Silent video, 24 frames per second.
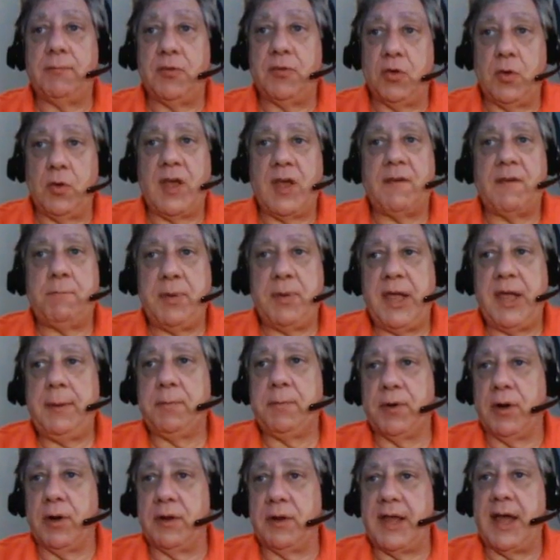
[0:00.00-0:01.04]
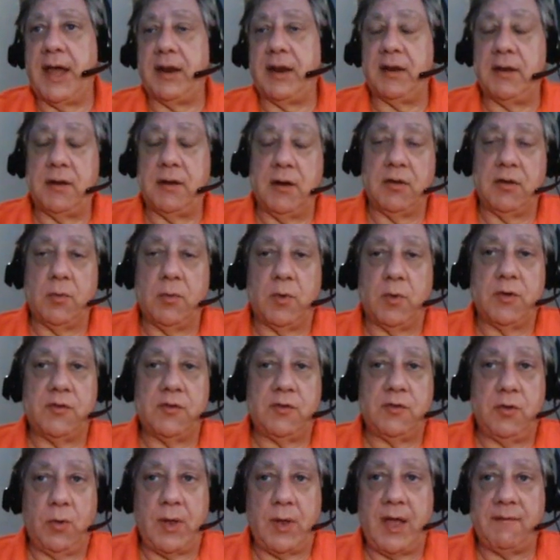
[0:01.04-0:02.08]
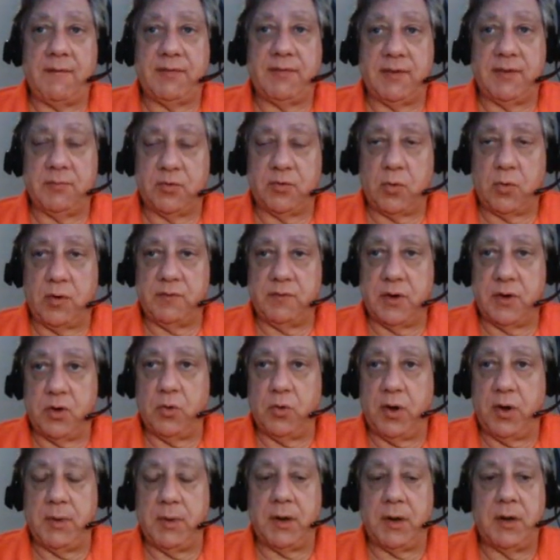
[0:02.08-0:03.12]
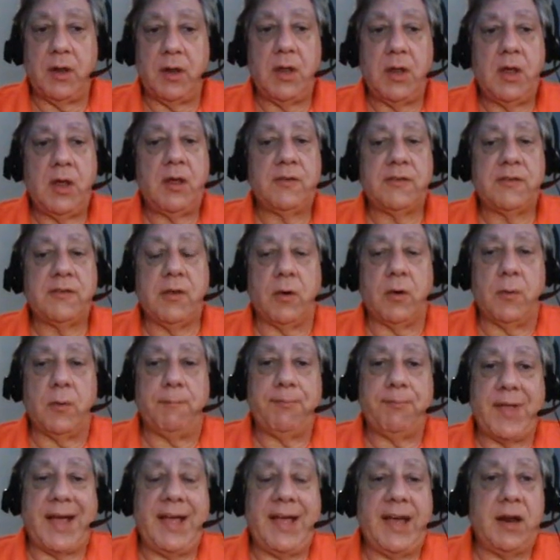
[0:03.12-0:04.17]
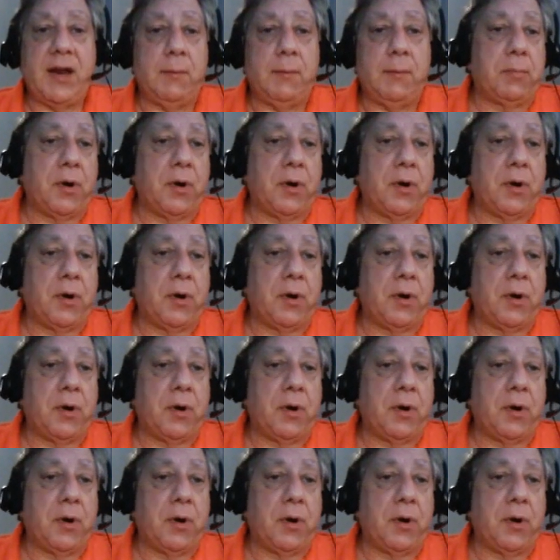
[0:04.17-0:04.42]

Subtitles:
Do you have paper on that? In other words, do you have some sort of agreement? So I had a